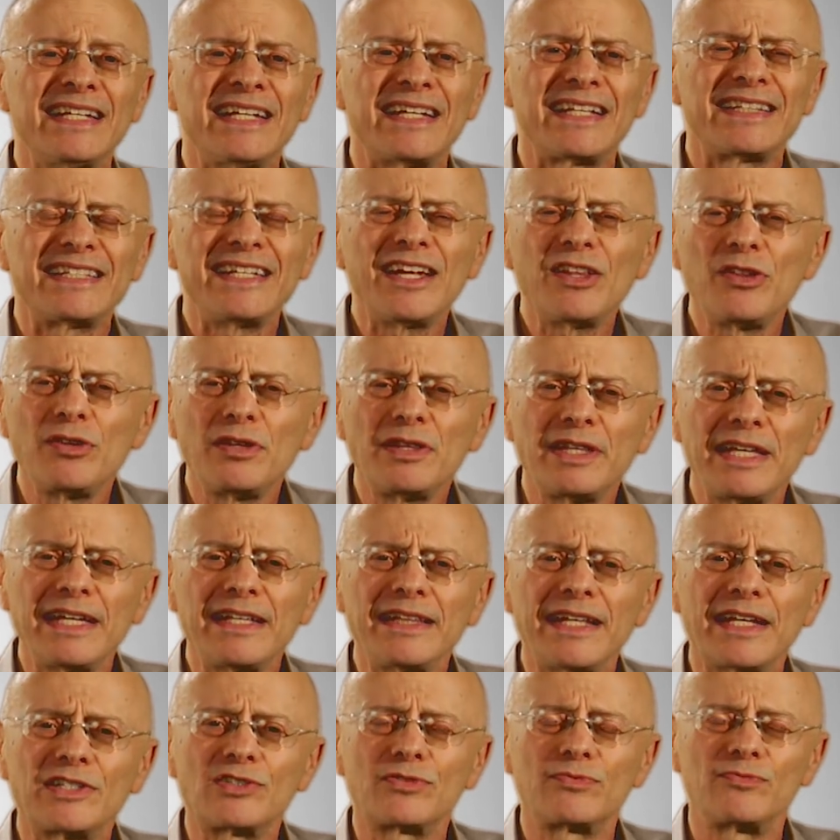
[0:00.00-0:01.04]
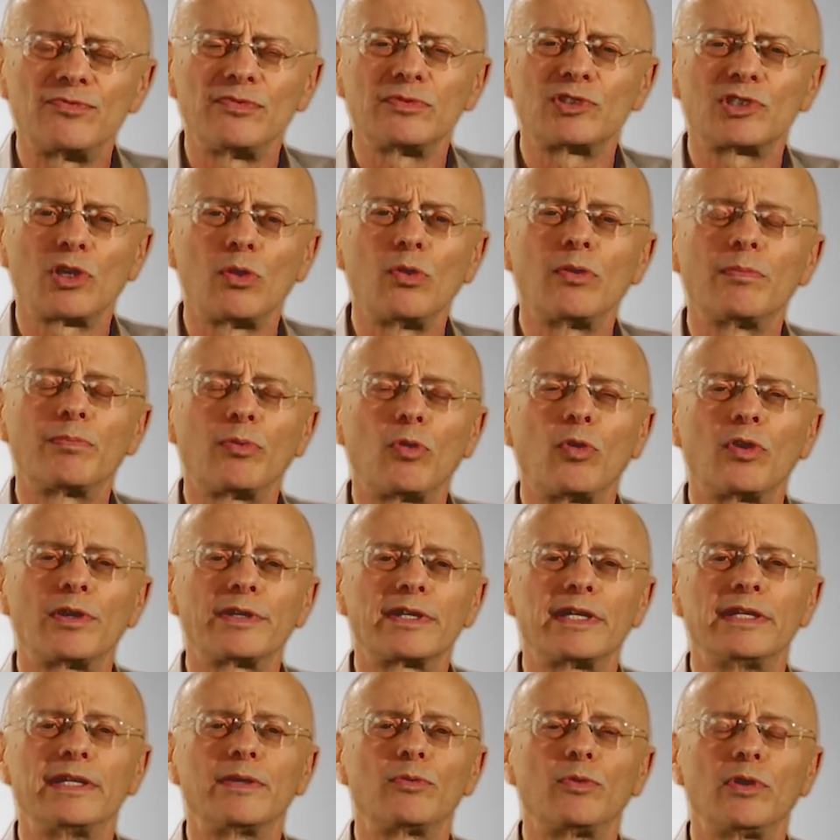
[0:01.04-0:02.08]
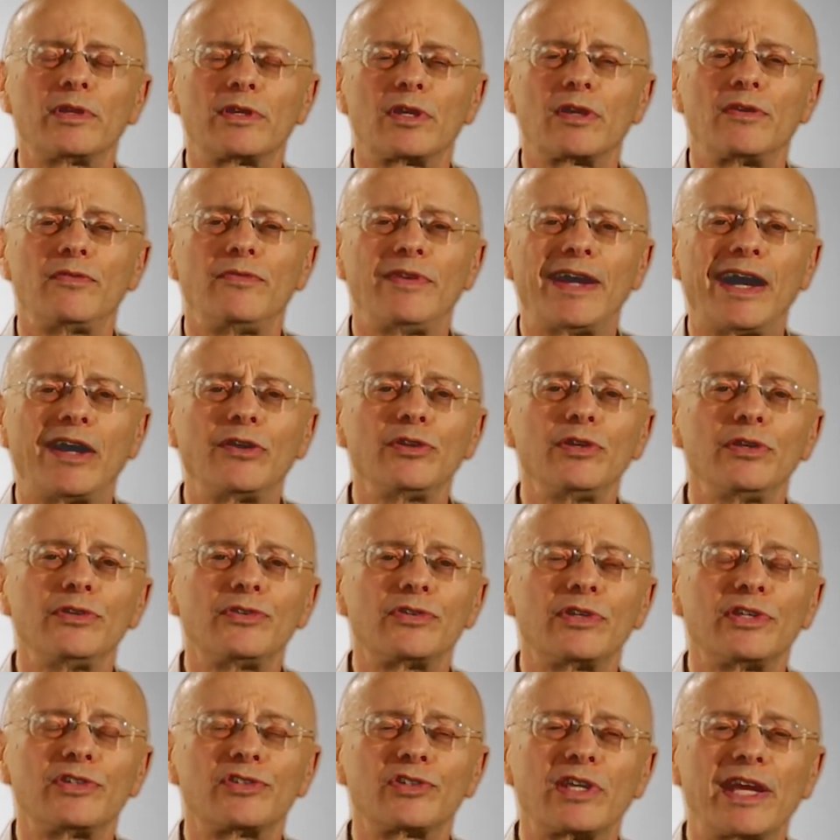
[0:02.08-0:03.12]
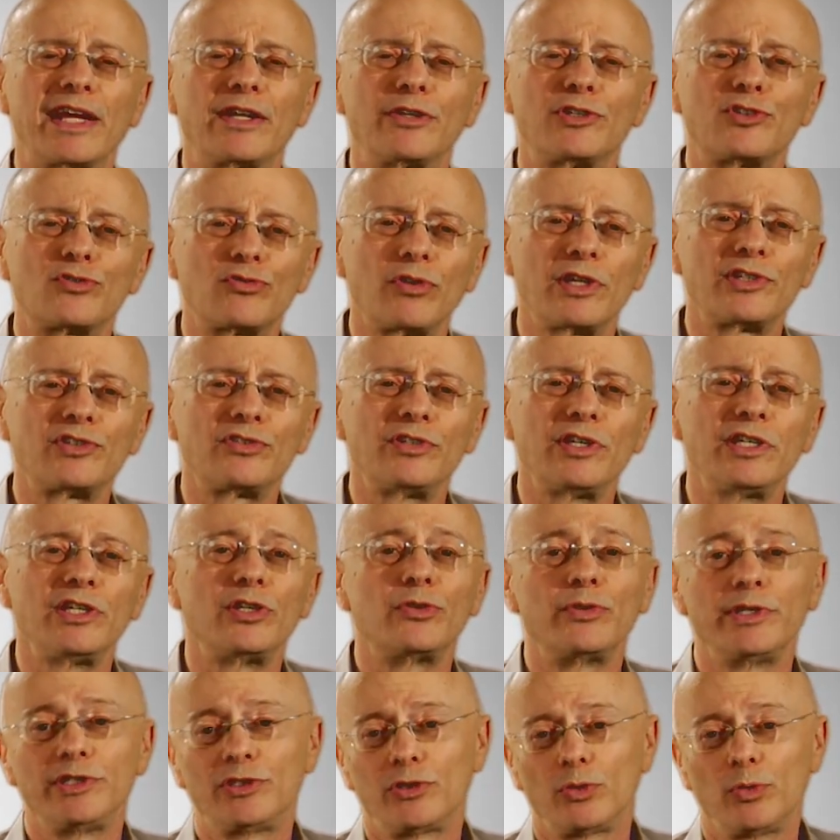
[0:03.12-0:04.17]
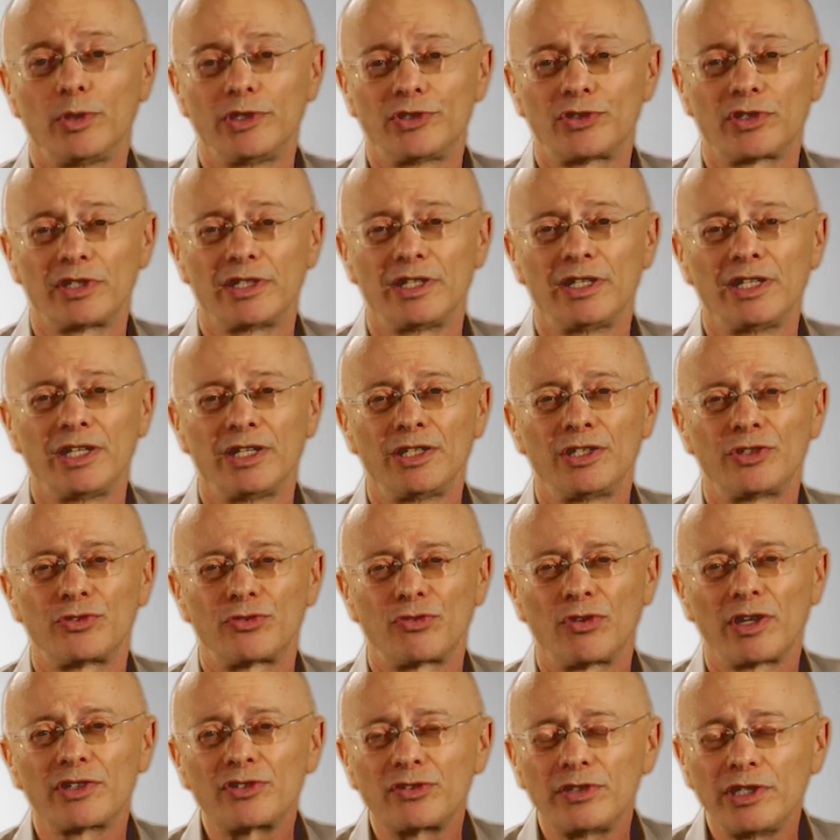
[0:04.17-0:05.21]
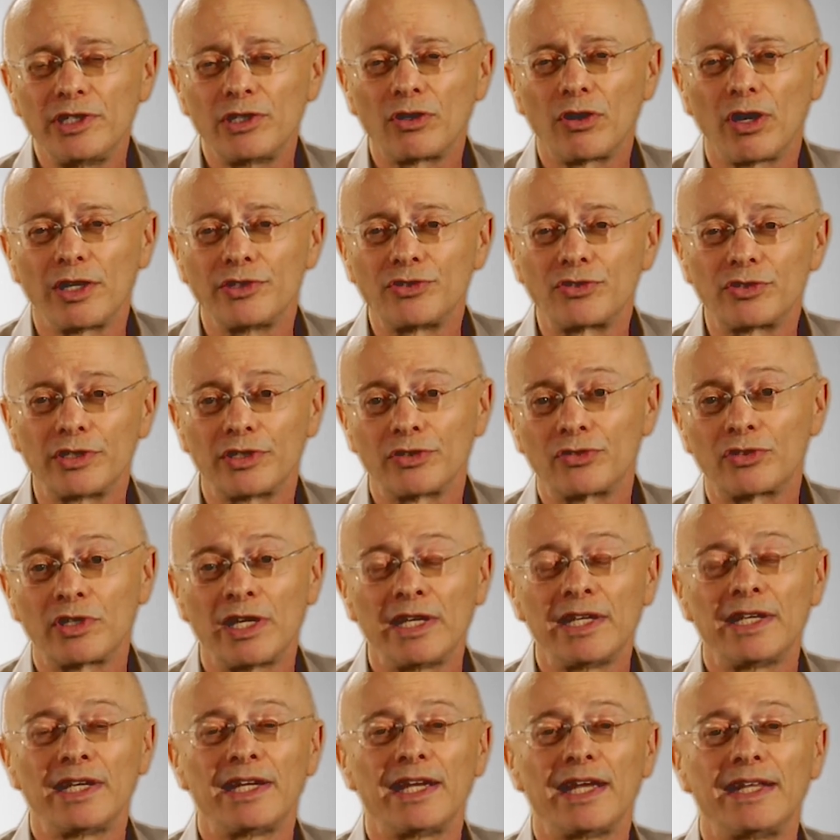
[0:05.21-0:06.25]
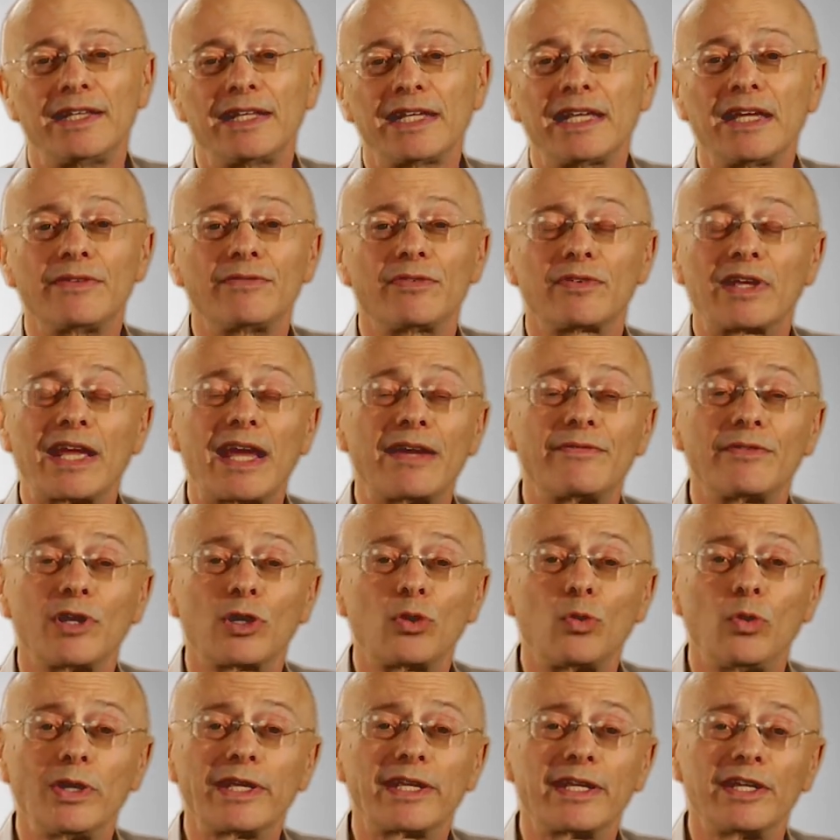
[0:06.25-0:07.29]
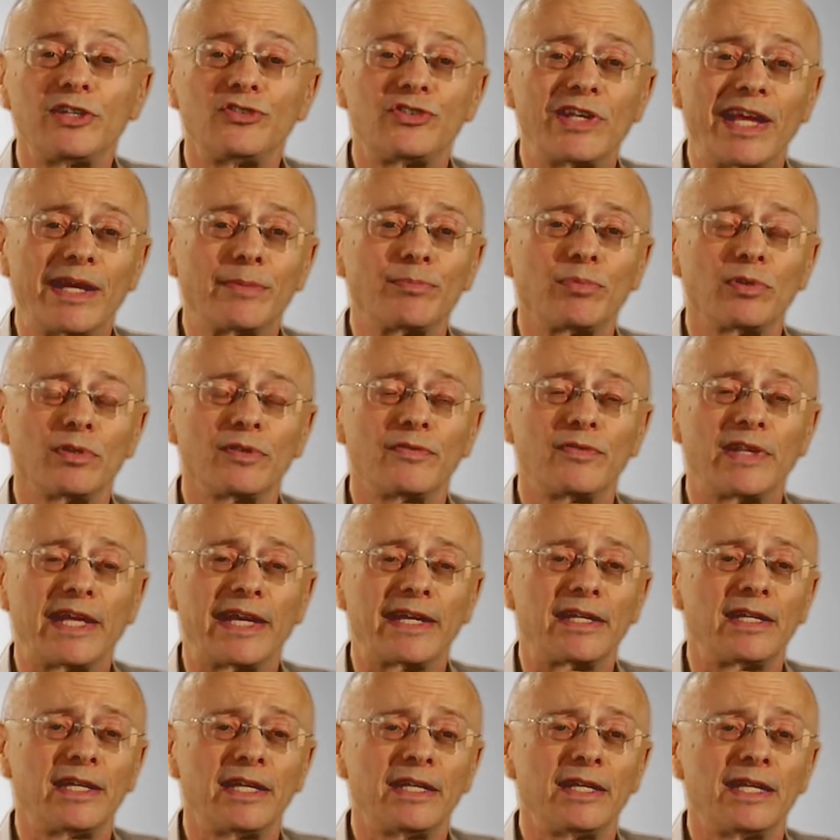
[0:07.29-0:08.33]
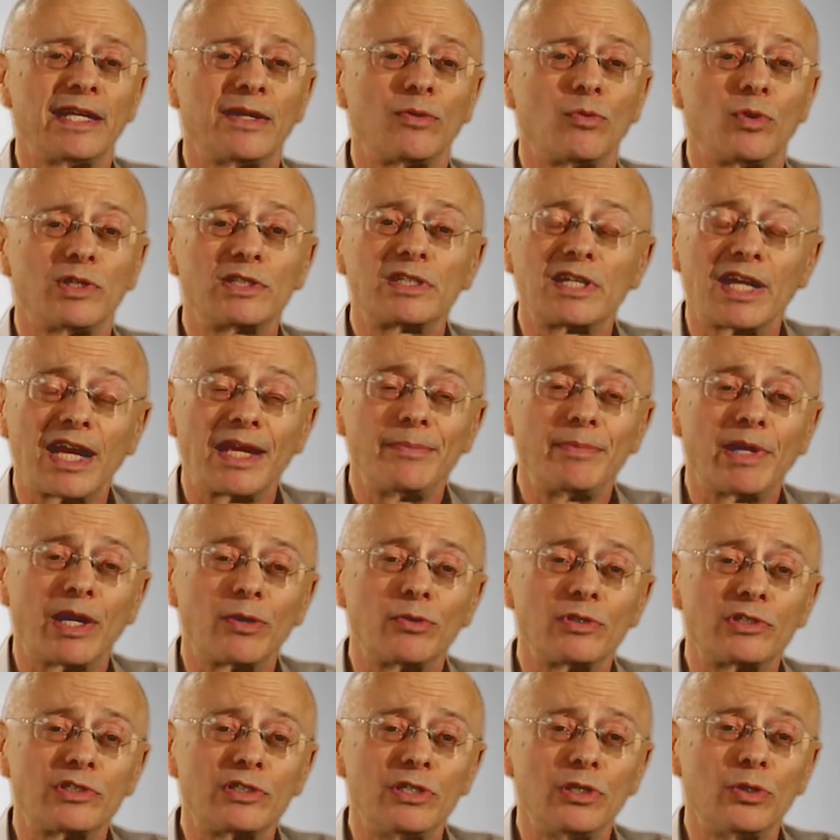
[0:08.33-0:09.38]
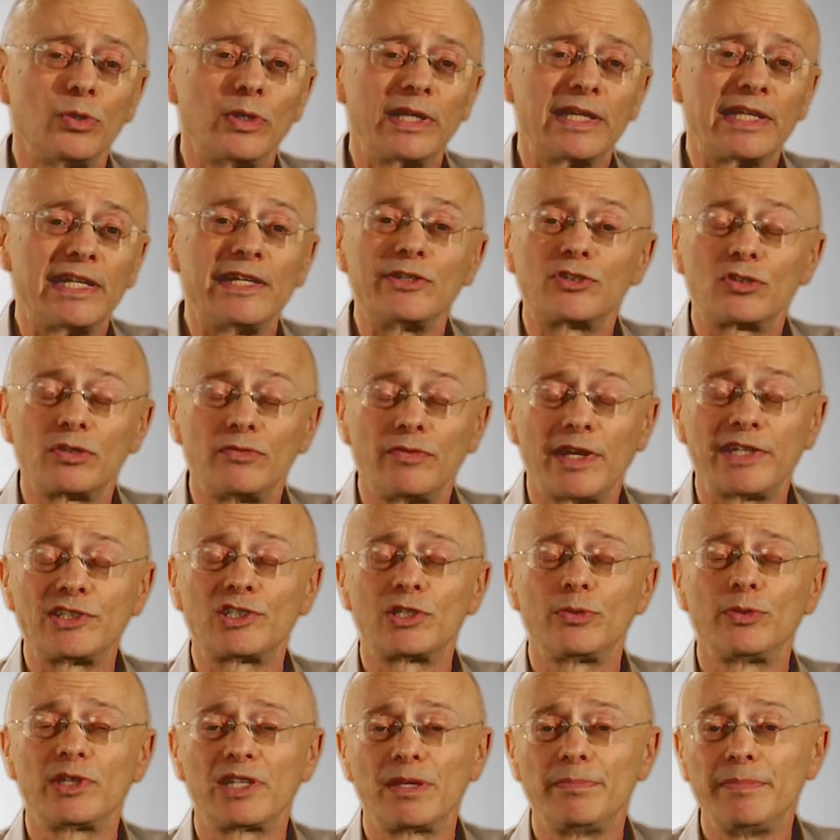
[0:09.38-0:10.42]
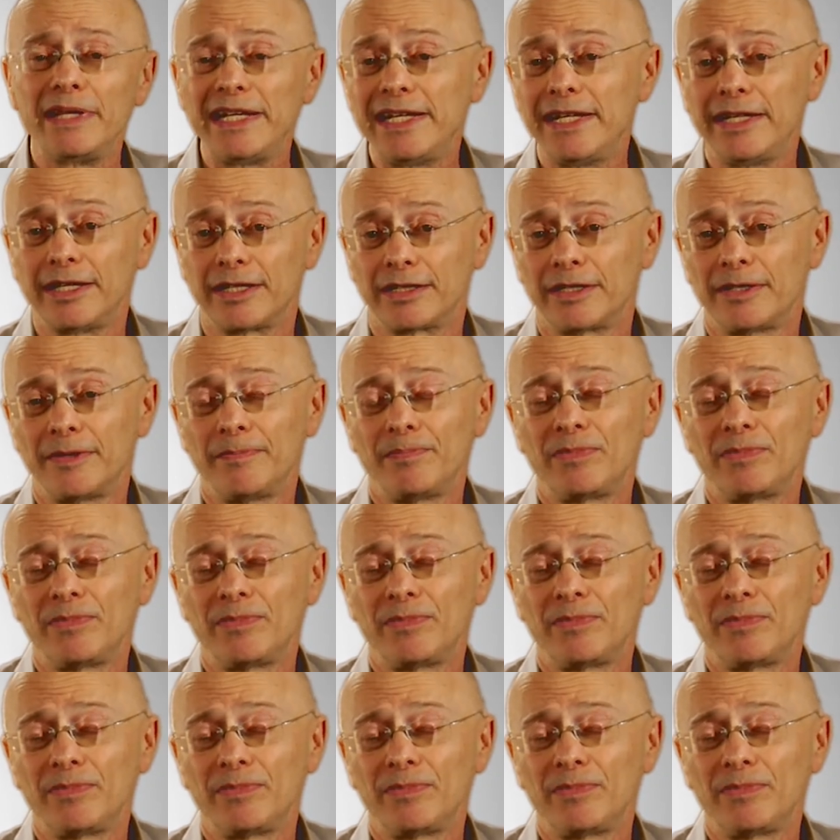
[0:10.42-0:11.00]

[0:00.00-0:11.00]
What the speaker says: The other thing that's so important with our values is kind of trusting your intuition, trusting your hunches. And to give kind of a quick example of that, one time I was doing an intervention with the media,